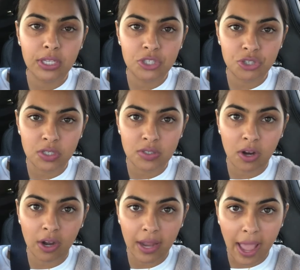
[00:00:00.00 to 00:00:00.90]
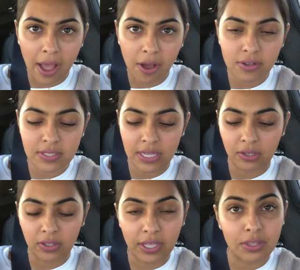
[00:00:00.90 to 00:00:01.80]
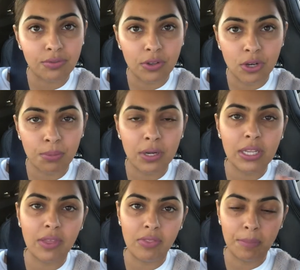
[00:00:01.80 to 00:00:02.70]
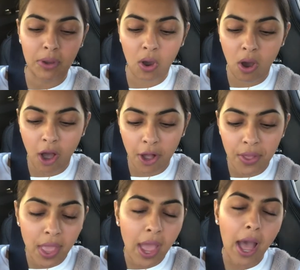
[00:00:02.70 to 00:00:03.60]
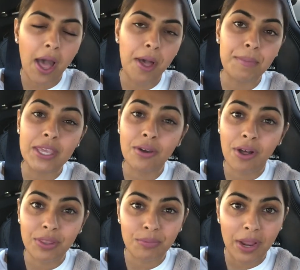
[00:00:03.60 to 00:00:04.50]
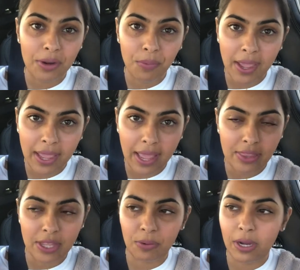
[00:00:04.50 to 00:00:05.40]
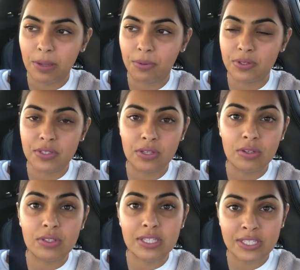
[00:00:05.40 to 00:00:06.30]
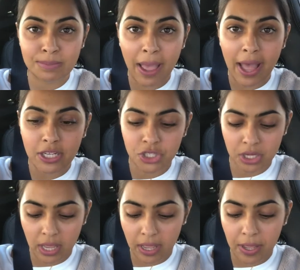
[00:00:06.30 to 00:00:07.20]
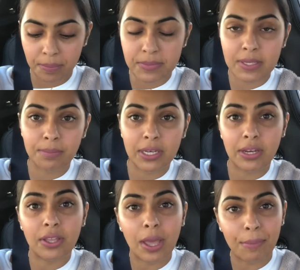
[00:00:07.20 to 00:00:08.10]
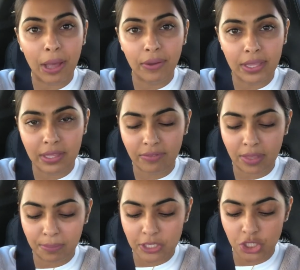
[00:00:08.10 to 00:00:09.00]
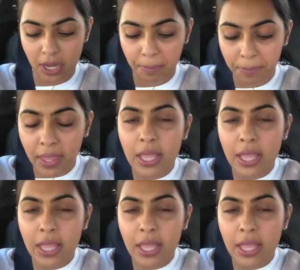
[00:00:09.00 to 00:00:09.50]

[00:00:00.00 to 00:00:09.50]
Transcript: the insurance card out, take a look at the phone number, give them a call. He called them right away, and they were able to dispatch somebody to come out and give them a jump.